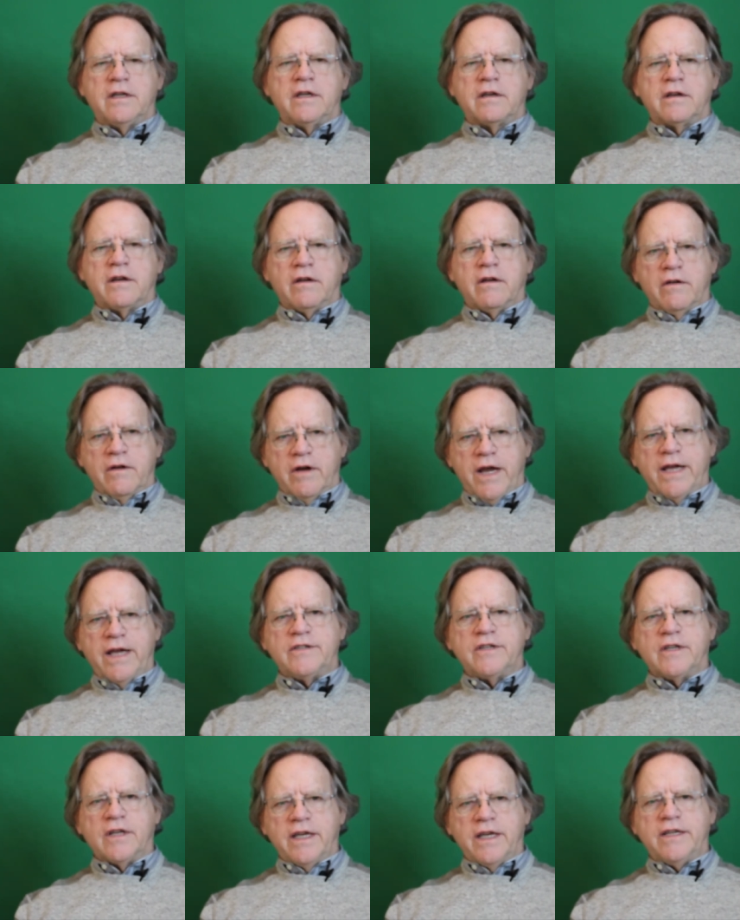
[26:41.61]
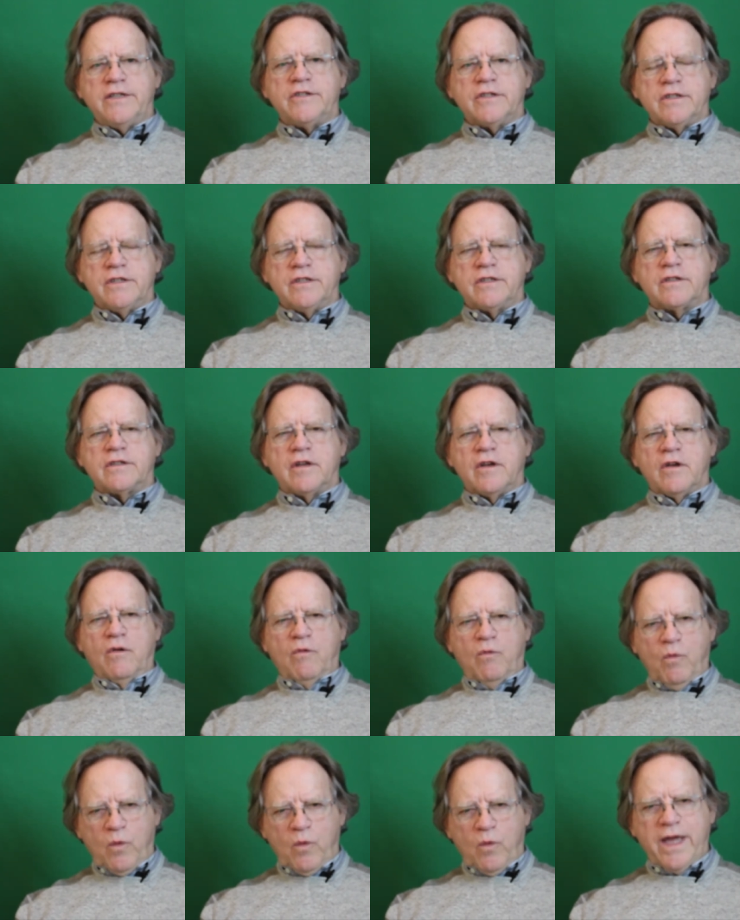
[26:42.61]
Congratulations.
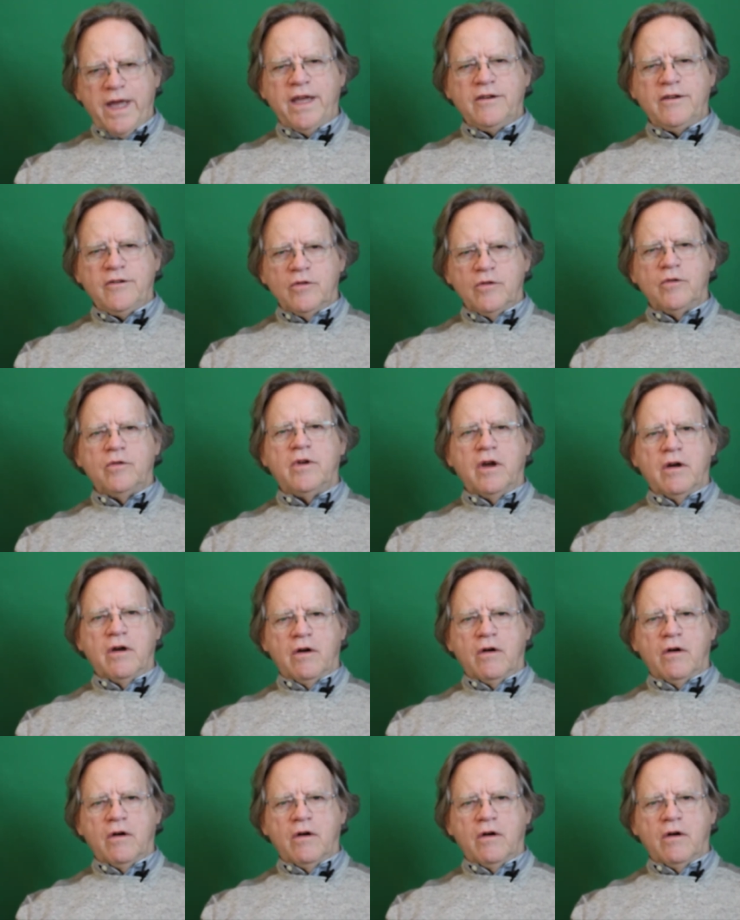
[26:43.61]
Way to go.